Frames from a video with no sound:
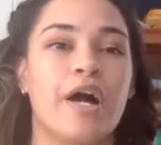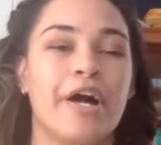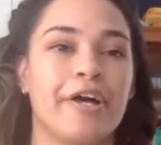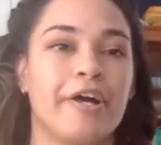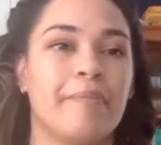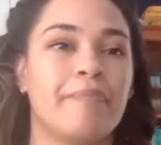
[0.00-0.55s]

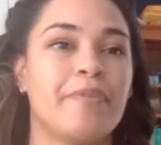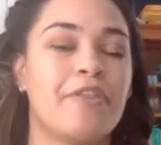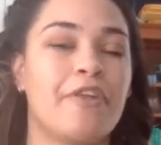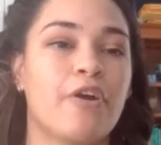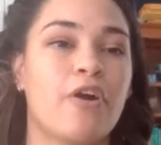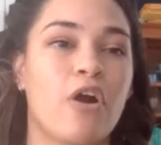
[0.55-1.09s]

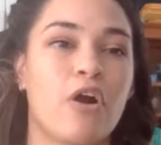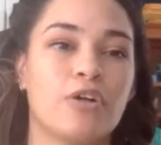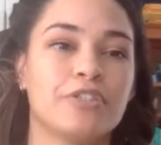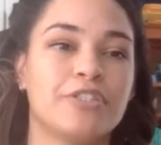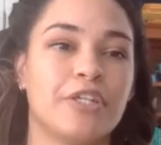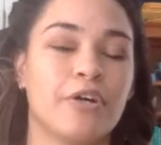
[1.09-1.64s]
There are
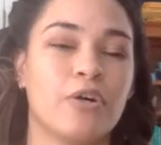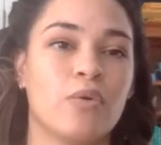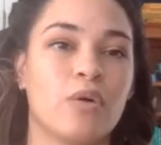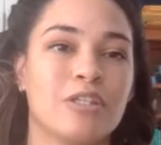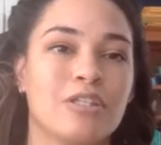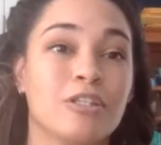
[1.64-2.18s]
also
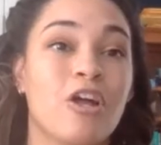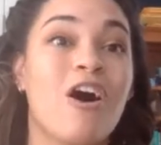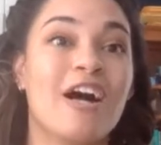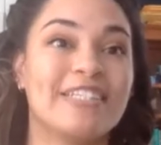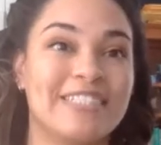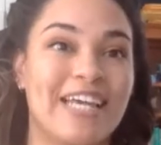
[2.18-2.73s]

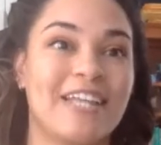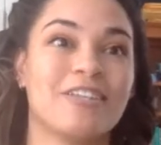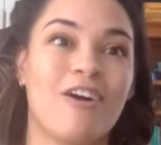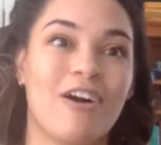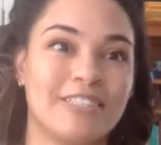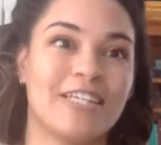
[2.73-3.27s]
lots and
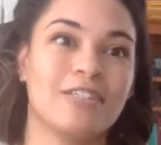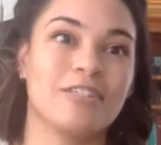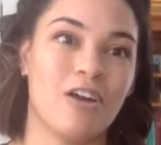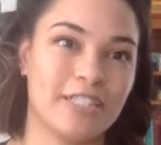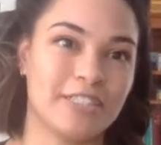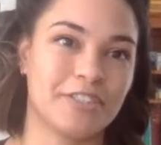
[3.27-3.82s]
lots and
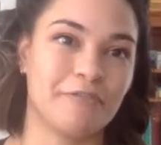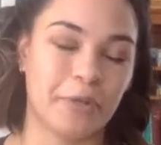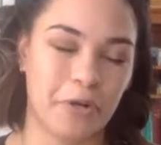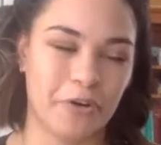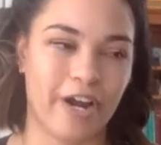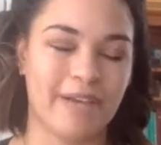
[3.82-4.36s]
lots of
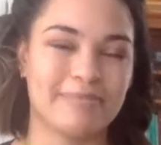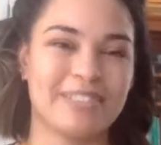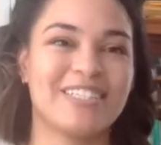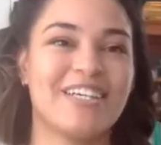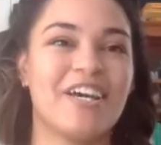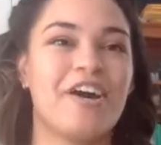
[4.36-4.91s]
programs.
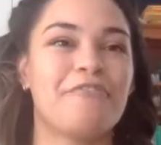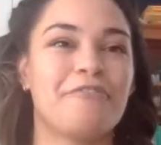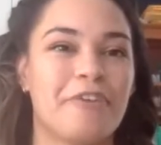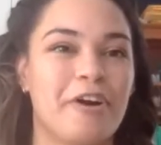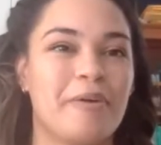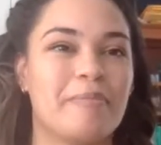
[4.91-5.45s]

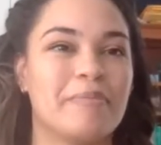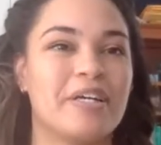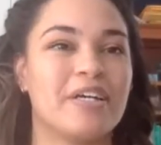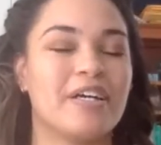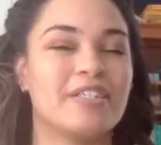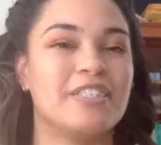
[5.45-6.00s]
from
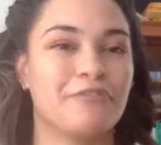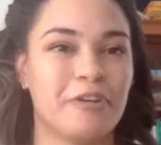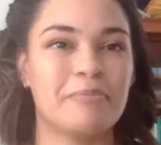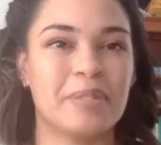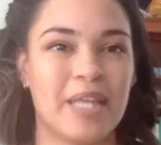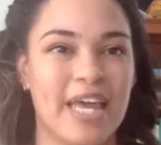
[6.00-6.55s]

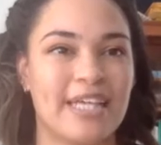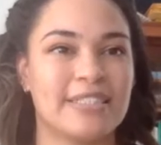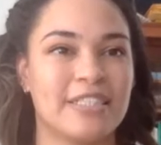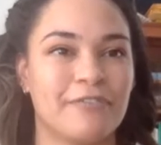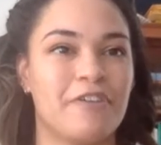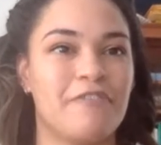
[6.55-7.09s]
different plays and
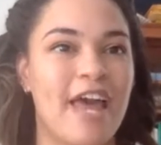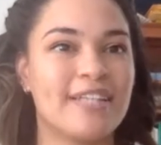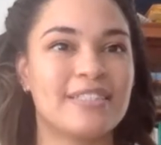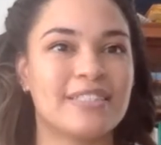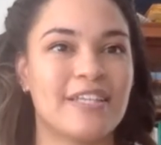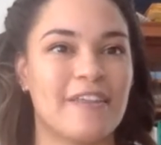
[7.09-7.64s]
different
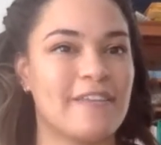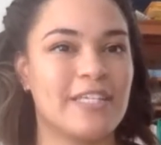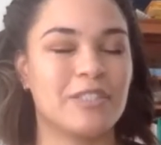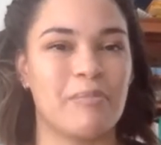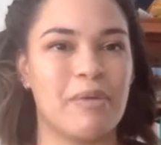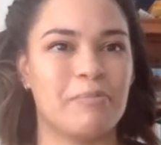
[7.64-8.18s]
events that these
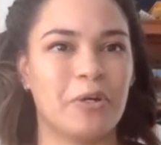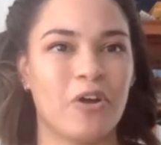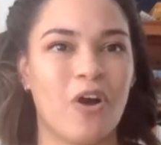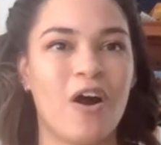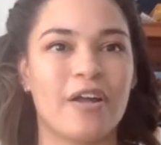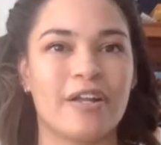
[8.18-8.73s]
women put
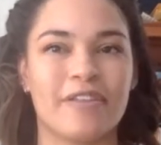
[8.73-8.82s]
on.